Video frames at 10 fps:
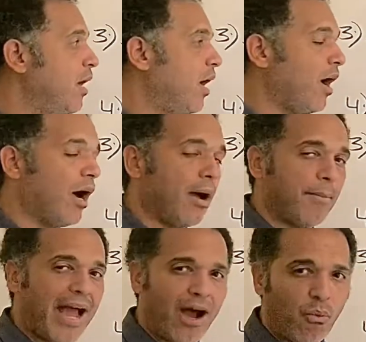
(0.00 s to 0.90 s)

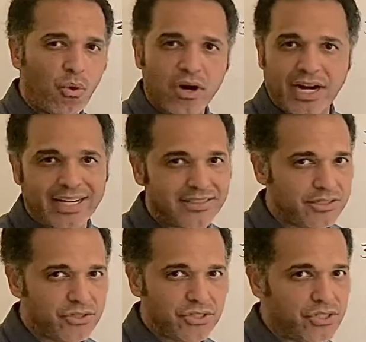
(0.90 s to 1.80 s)
At work, I
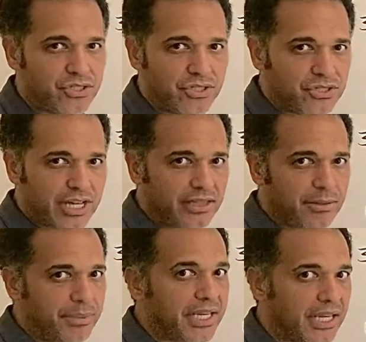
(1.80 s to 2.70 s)
tend to teach this at the
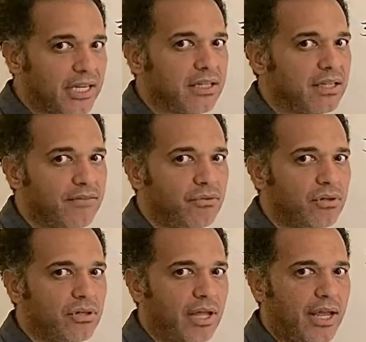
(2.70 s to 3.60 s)
beginning level,